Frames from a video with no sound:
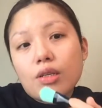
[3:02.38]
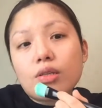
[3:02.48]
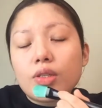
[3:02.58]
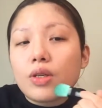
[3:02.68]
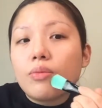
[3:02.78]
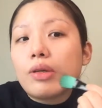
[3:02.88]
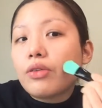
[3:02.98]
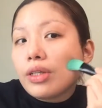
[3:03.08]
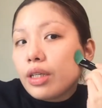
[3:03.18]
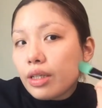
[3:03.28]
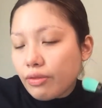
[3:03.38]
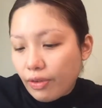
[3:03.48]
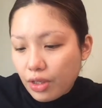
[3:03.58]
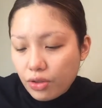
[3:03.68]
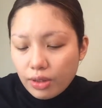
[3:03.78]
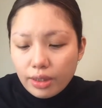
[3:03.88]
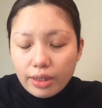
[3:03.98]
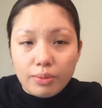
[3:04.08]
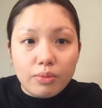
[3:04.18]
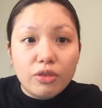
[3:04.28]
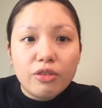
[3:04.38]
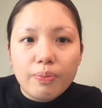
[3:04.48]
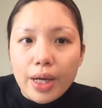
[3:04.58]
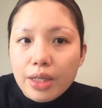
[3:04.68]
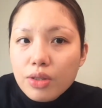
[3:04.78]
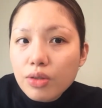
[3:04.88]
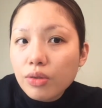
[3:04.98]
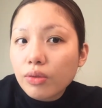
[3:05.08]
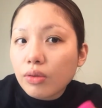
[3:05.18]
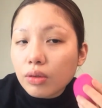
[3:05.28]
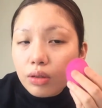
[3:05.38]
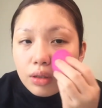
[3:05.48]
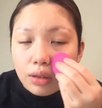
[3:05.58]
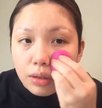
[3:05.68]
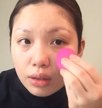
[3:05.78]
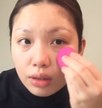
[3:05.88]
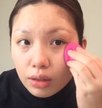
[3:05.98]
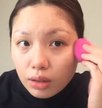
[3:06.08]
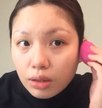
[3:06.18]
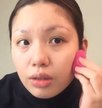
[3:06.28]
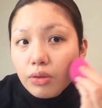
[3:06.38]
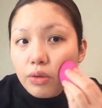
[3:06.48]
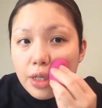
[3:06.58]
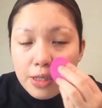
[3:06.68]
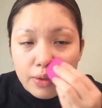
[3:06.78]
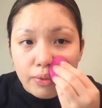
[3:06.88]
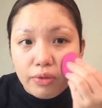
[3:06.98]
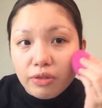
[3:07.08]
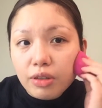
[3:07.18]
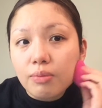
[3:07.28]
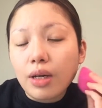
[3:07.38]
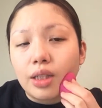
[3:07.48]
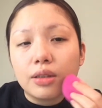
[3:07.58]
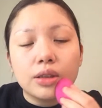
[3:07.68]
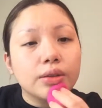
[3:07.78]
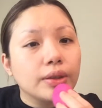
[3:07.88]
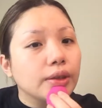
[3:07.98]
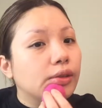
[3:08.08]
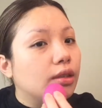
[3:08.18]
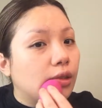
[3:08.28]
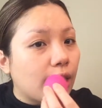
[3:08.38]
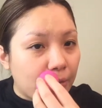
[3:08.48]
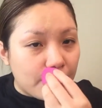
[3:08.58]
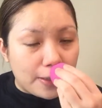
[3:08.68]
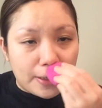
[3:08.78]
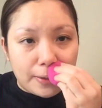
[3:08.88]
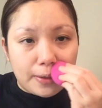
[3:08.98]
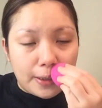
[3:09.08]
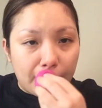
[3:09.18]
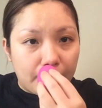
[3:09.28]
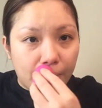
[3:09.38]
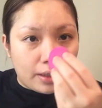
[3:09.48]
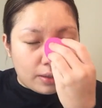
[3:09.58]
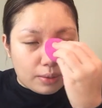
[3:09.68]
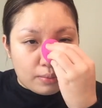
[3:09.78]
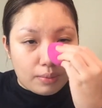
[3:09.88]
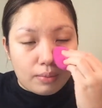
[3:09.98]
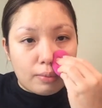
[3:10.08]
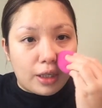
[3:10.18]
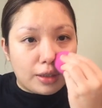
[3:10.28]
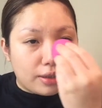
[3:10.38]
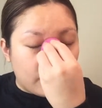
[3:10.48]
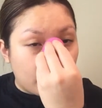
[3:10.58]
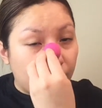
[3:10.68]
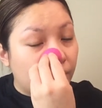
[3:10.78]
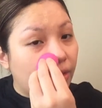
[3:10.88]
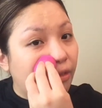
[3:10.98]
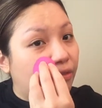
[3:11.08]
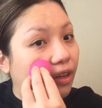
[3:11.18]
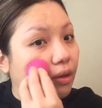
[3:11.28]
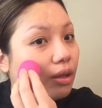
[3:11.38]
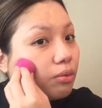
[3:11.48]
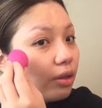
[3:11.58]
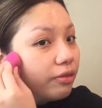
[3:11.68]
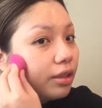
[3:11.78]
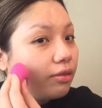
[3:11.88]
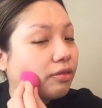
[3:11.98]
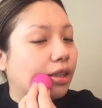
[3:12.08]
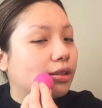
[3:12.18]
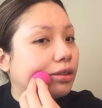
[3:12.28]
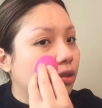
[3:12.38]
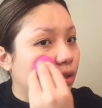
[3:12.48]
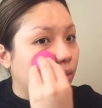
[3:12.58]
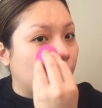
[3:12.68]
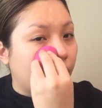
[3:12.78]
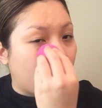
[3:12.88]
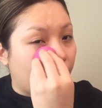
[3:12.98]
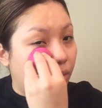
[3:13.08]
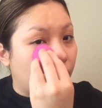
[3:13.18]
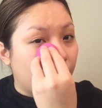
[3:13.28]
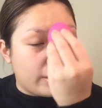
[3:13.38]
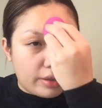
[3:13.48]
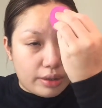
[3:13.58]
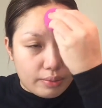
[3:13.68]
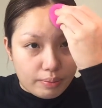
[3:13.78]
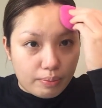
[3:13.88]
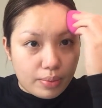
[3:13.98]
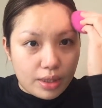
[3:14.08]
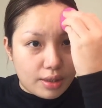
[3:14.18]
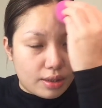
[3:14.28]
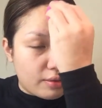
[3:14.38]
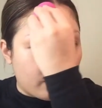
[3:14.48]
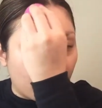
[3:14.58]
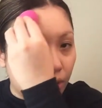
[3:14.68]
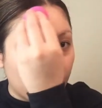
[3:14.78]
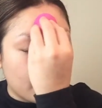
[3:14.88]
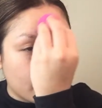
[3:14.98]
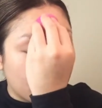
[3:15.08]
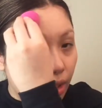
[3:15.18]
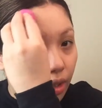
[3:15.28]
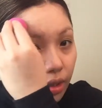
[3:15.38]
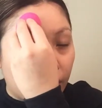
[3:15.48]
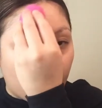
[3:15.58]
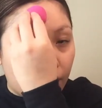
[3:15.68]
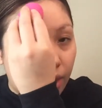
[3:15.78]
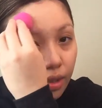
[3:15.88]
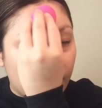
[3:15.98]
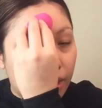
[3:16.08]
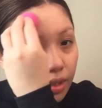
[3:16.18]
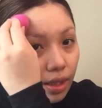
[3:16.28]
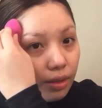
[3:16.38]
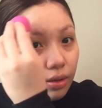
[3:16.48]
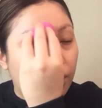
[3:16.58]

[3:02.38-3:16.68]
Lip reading: So Maria eventually moved back to Greece with her mother after that her mother fell out with her father, so they have a really bitter divorce. Then since then